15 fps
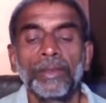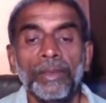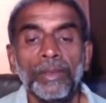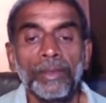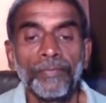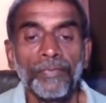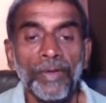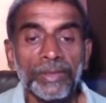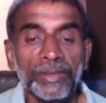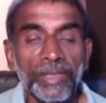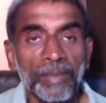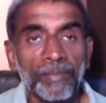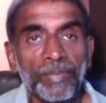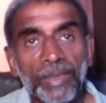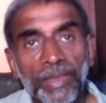For
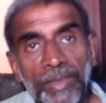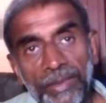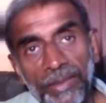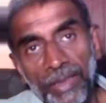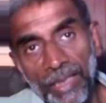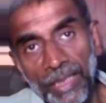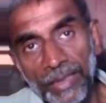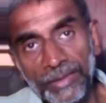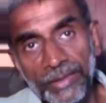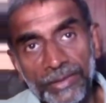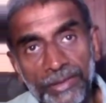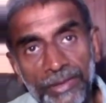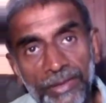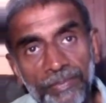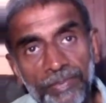example, in the
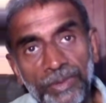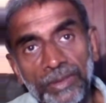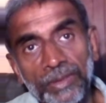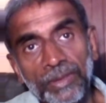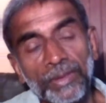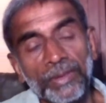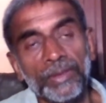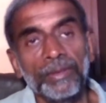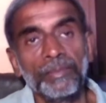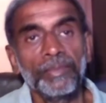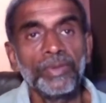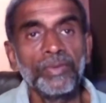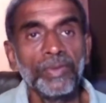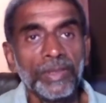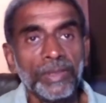relationships
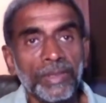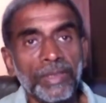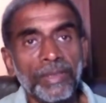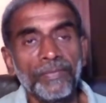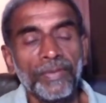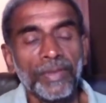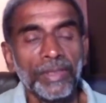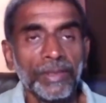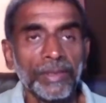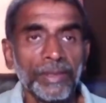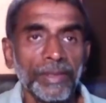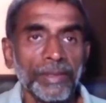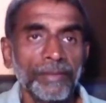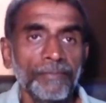between the different